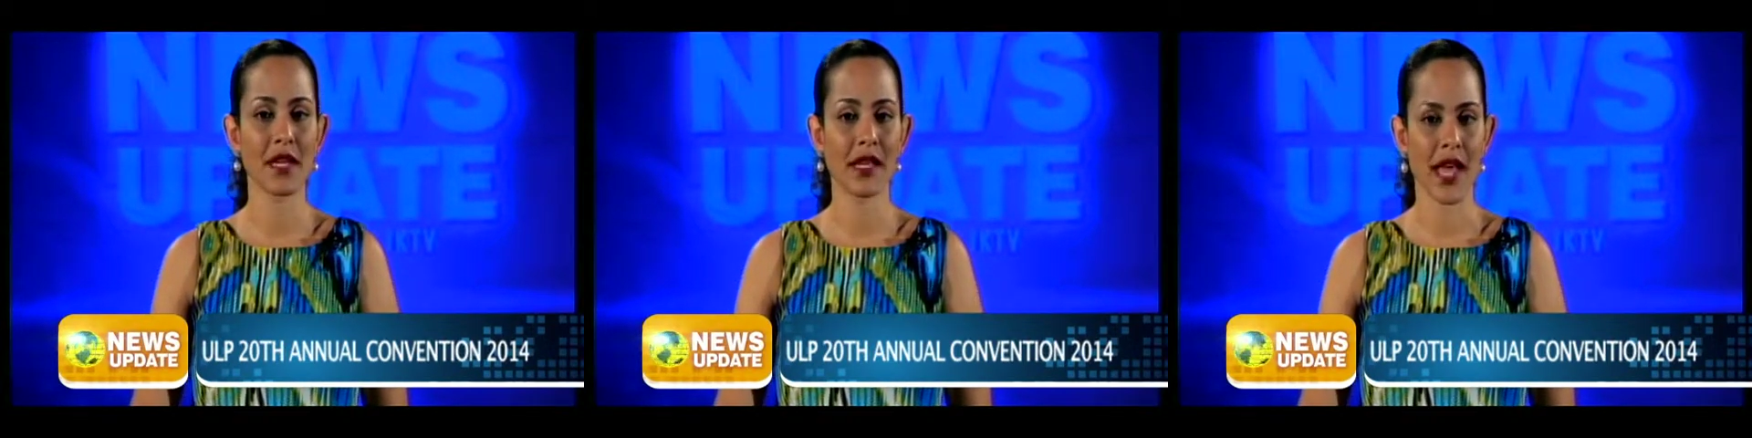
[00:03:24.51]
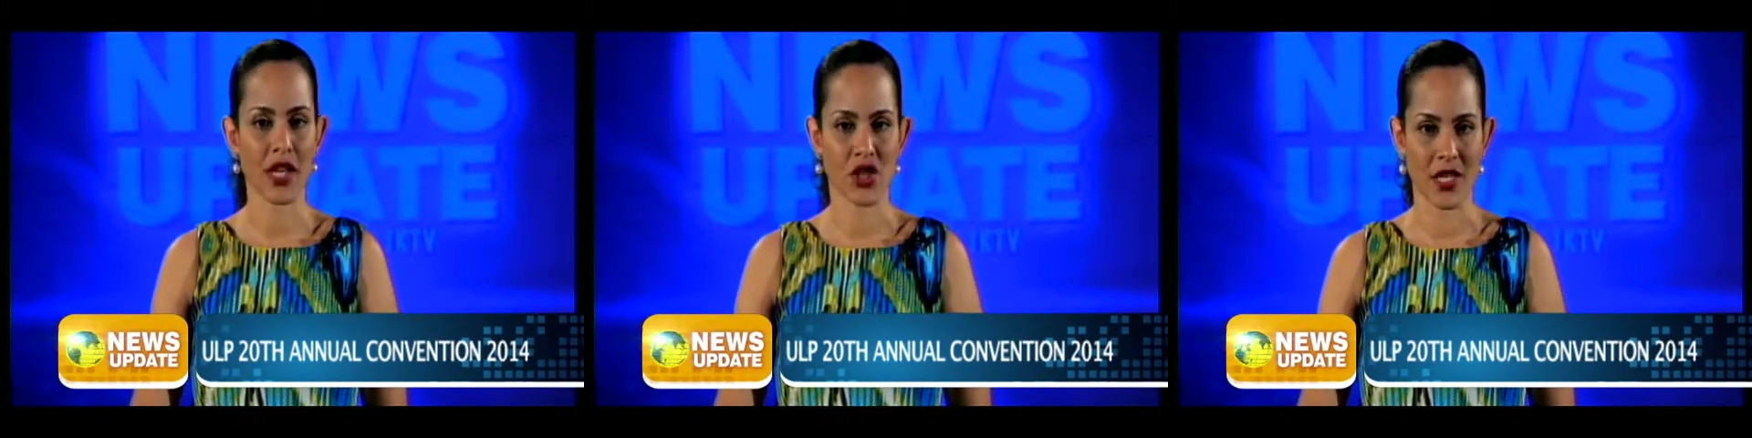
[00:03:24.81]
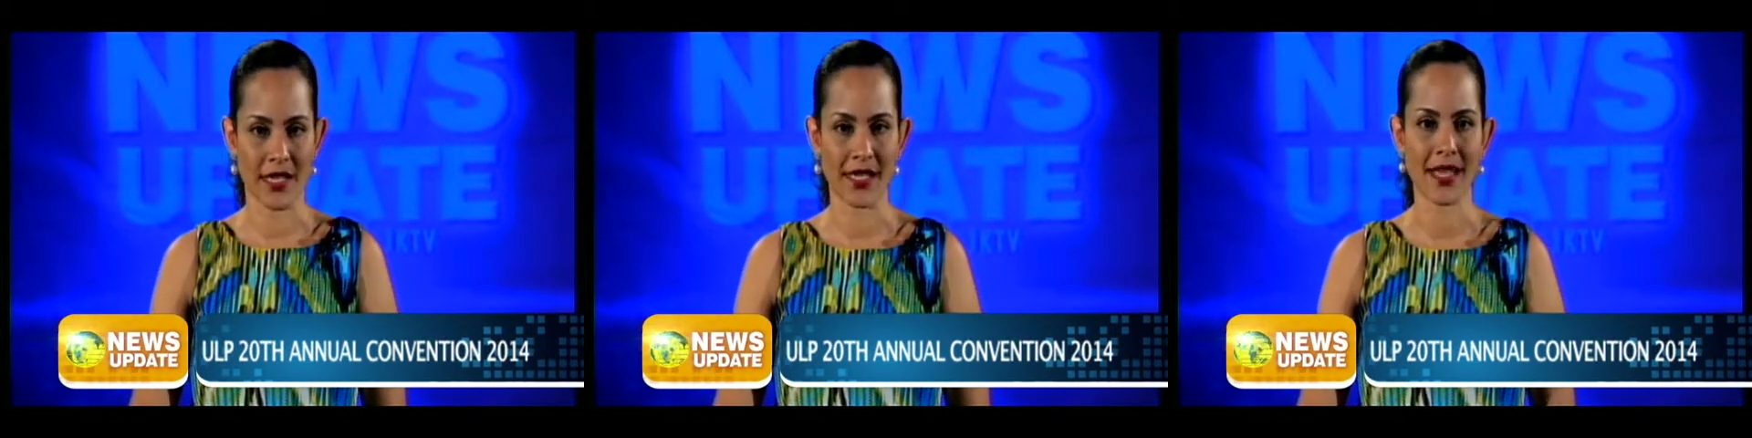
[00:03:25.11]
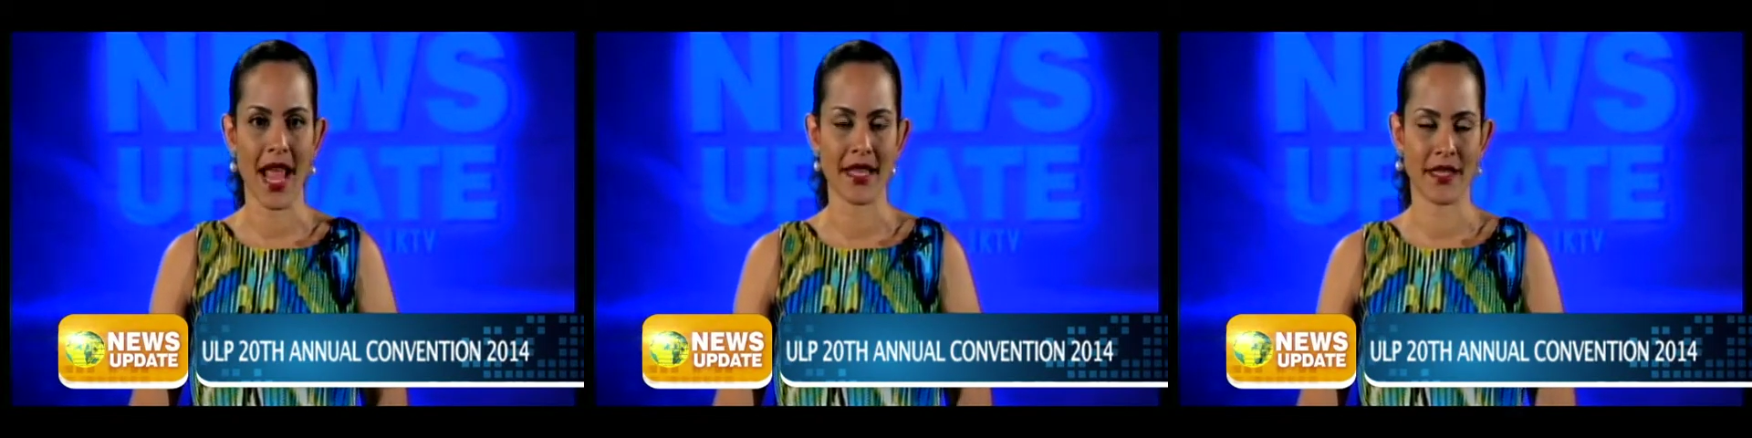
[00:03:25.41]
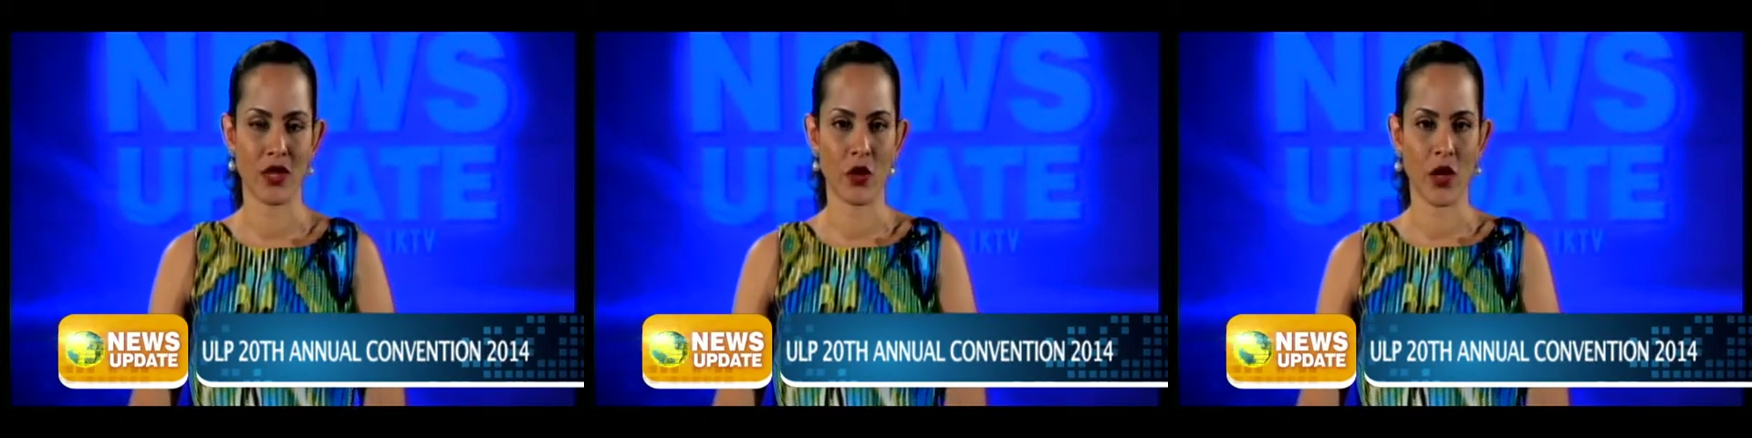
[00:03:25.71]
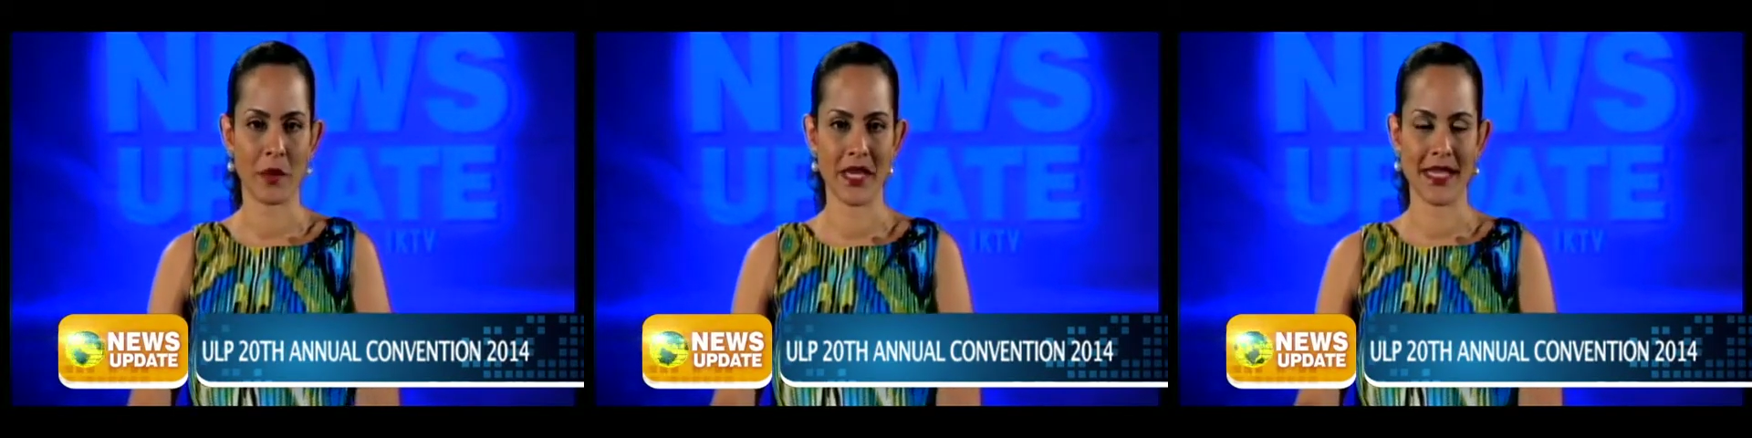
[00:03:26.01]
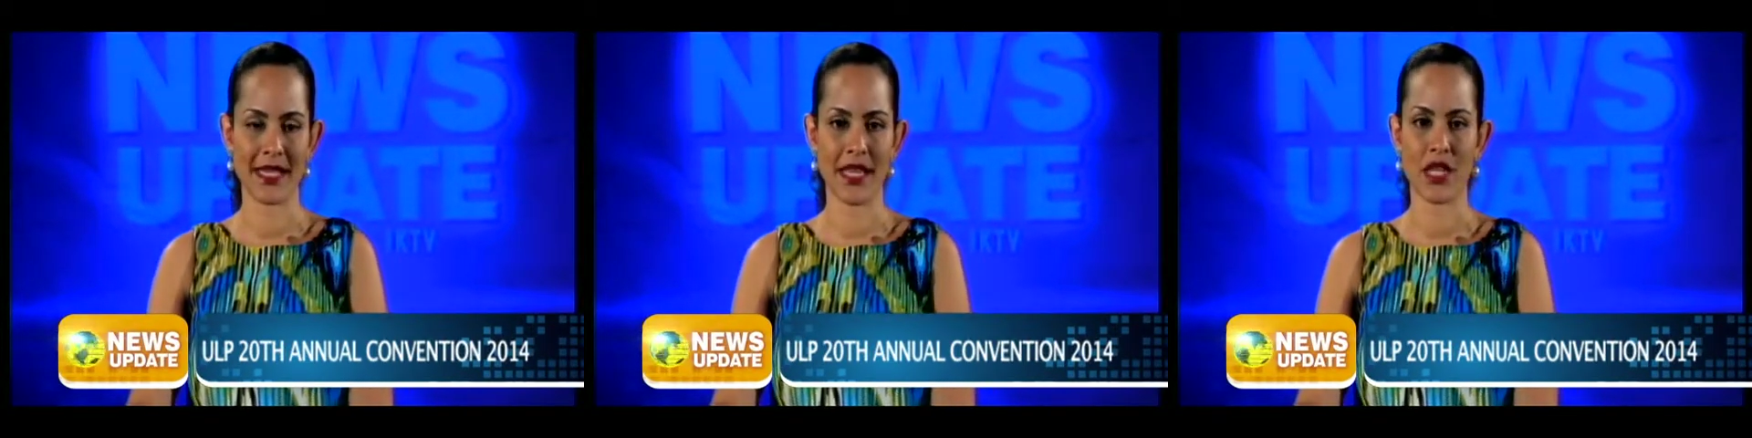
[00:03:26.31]
elections as the ULP
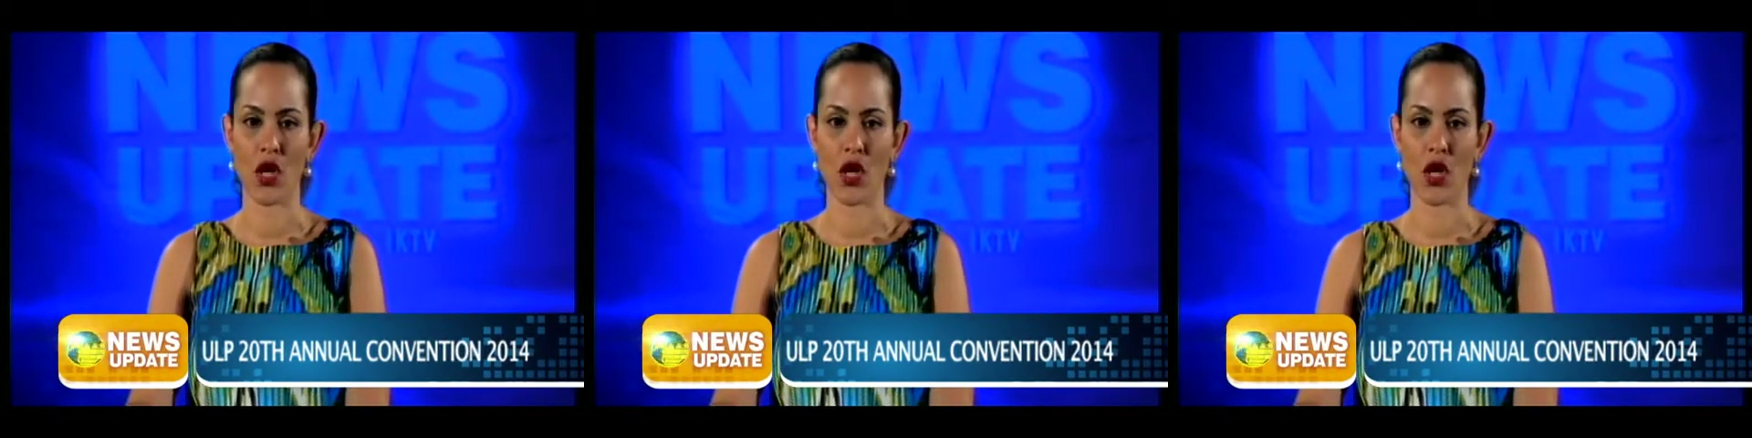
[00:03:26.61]
seeks